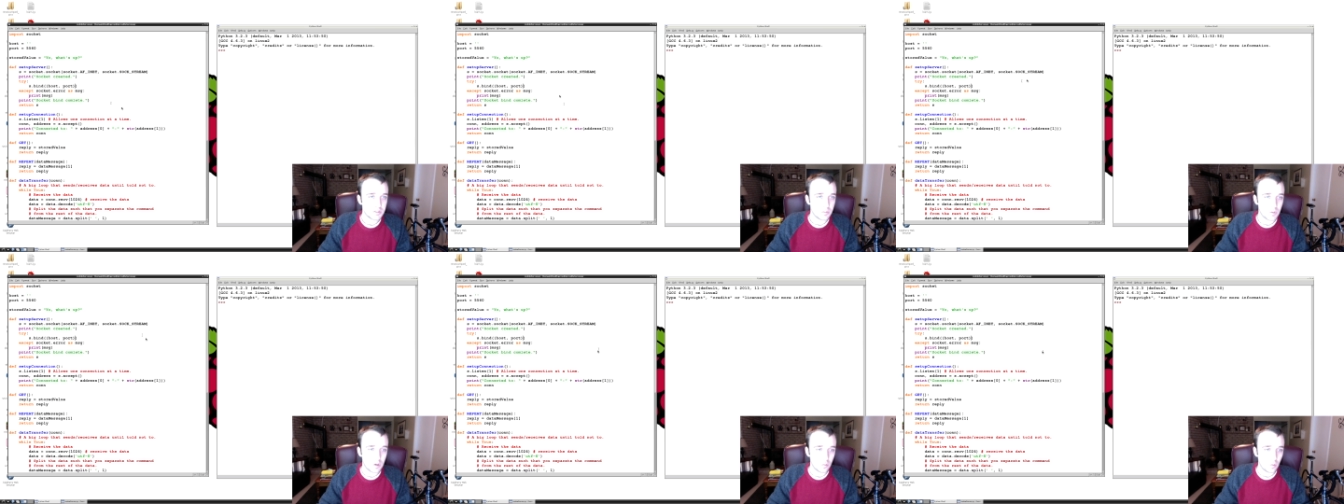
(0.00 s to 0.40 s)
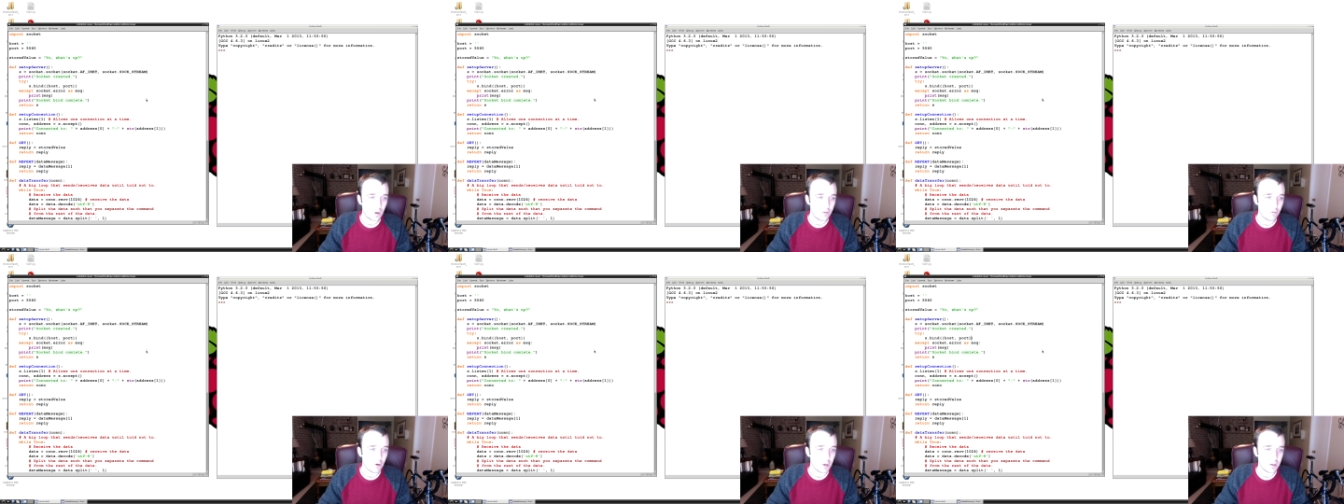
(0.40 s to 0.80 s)
I'm on
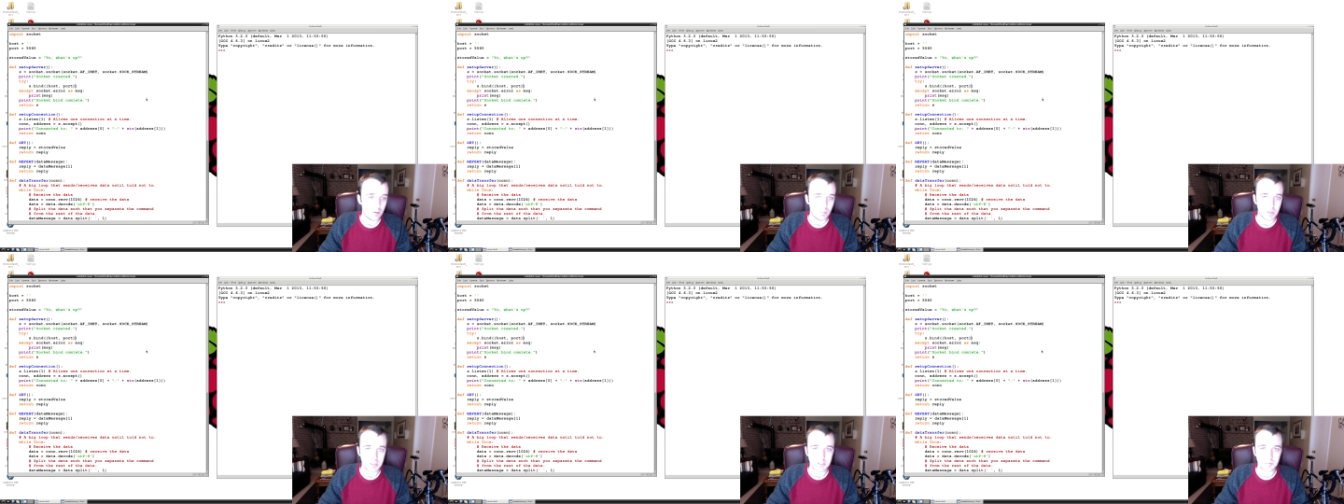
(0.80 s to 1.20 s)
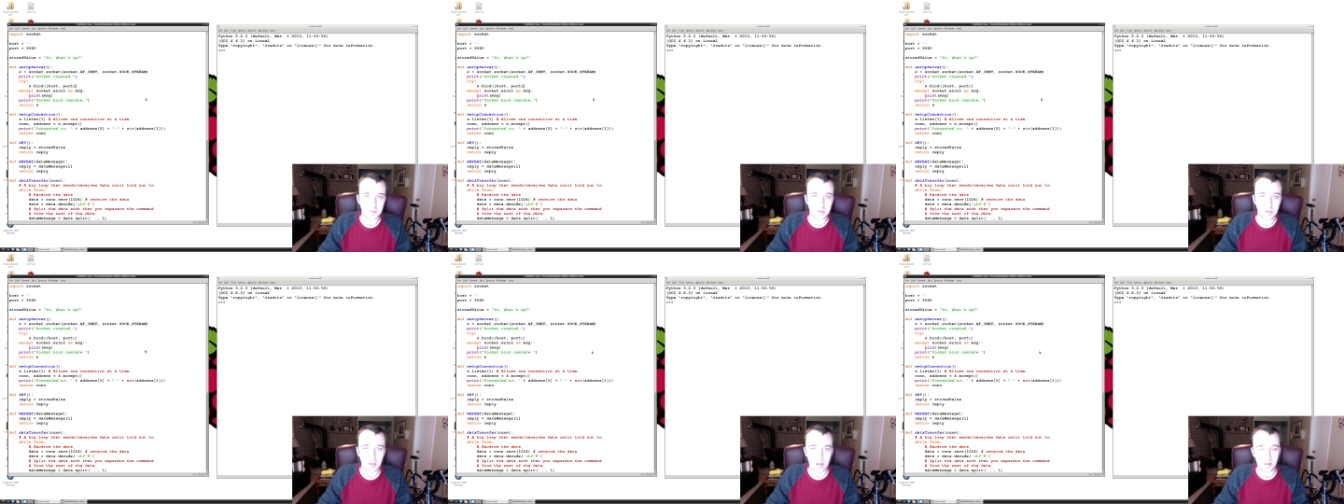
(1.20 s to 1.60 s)
Wi-Fi in a
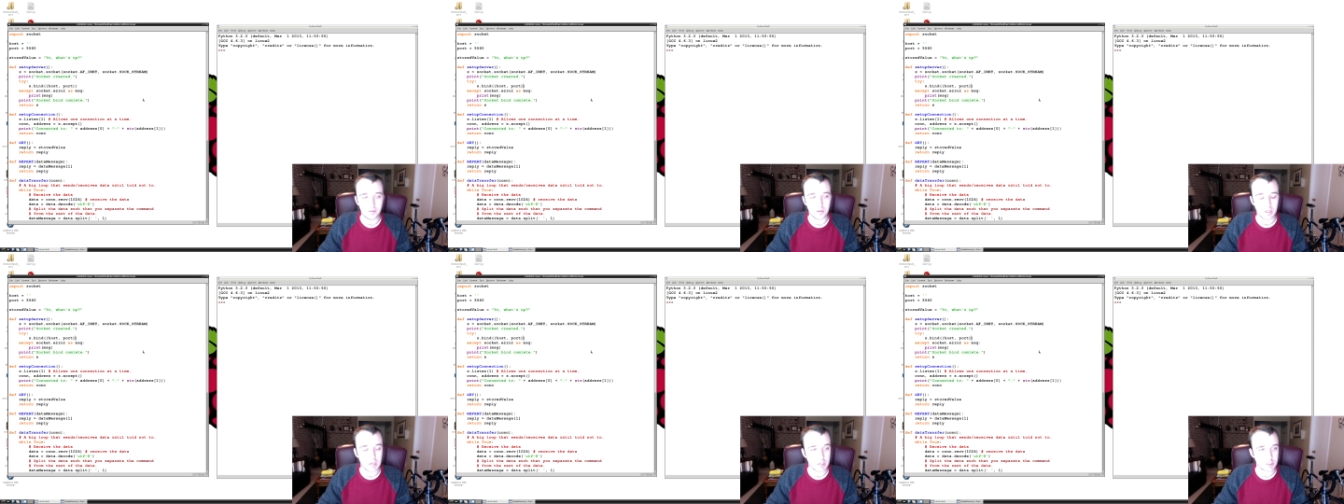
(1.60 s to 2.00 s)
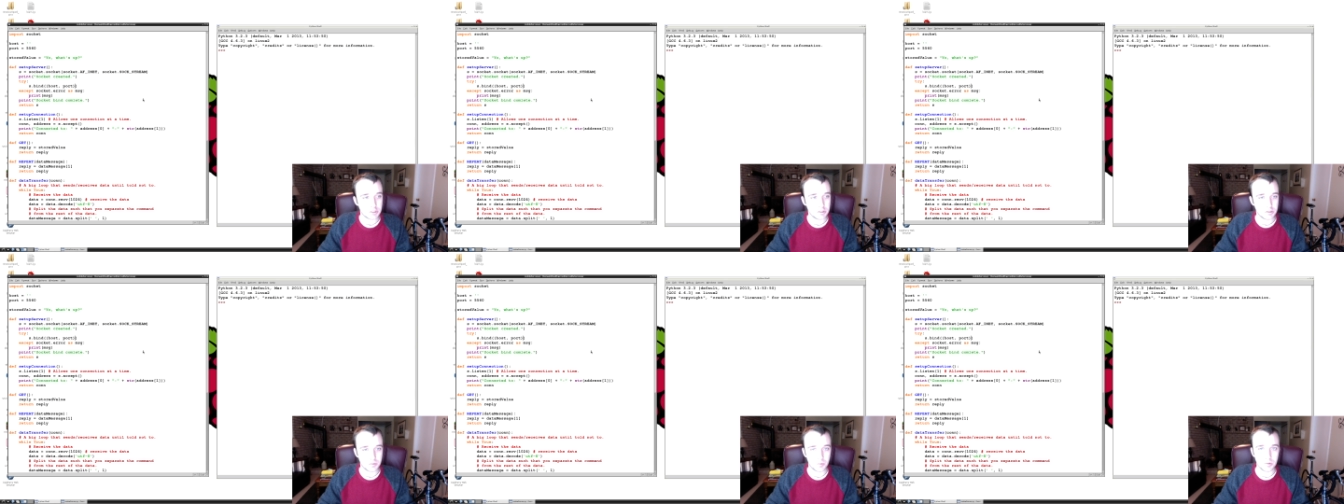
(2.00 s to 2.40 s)
basement and the
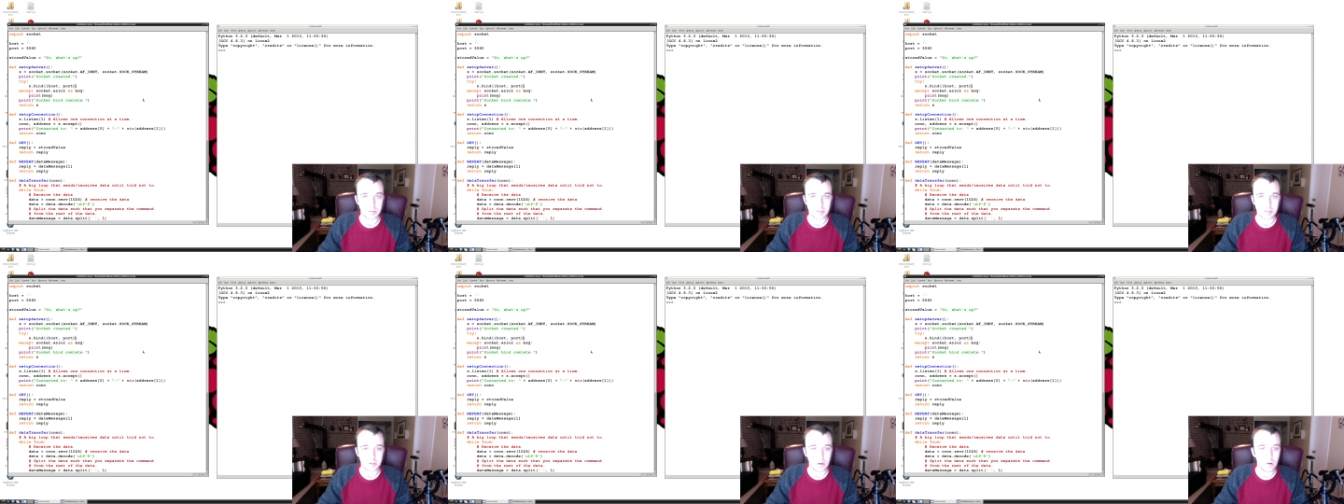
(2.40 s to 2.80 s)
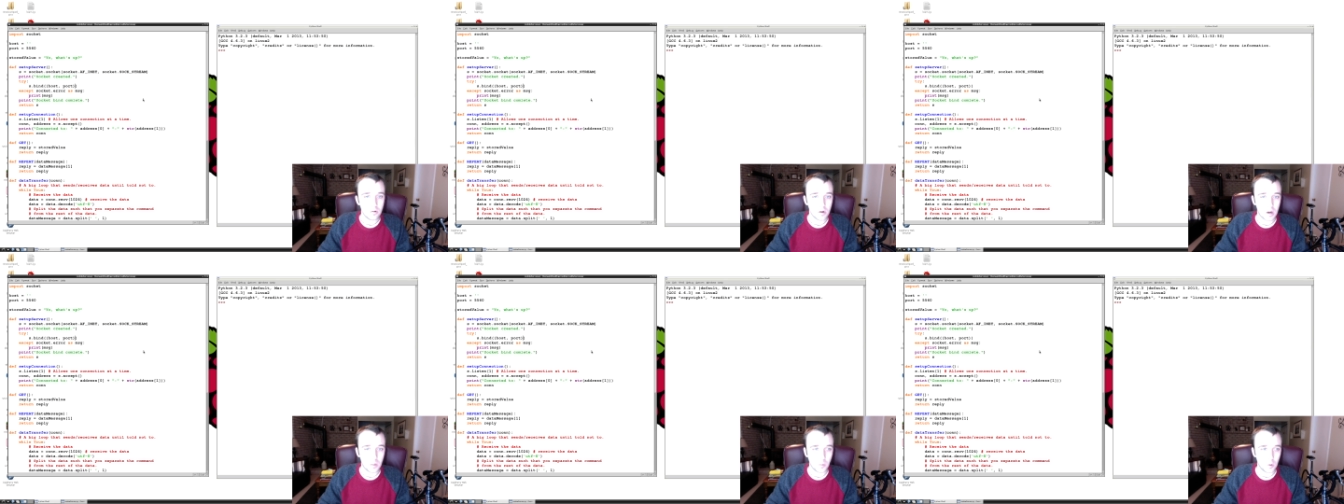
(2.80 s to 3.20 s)
connection is really slow,
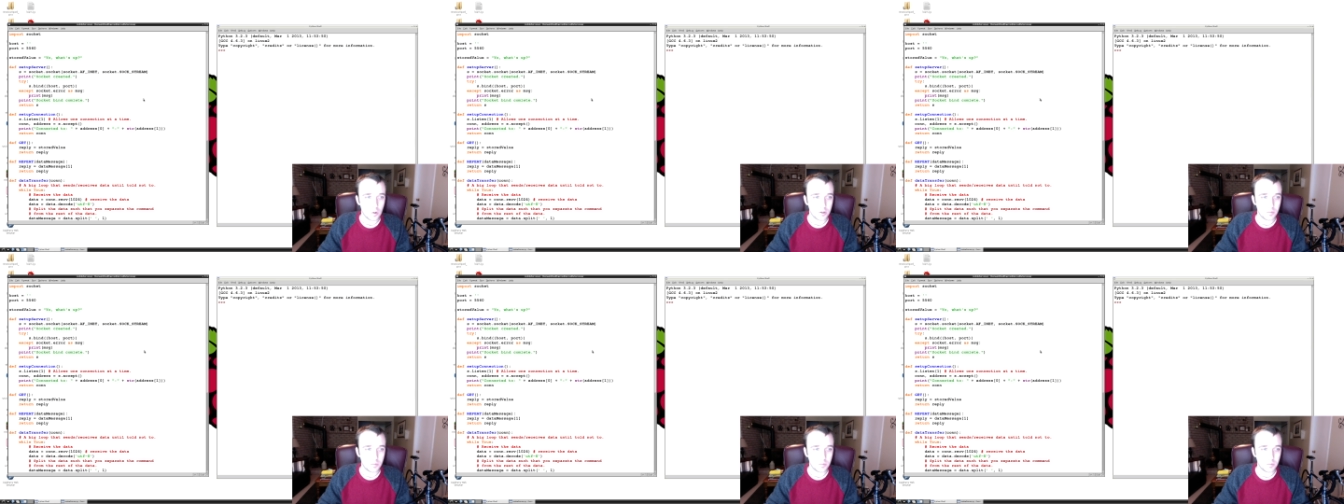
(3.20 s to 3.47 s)
I'm going to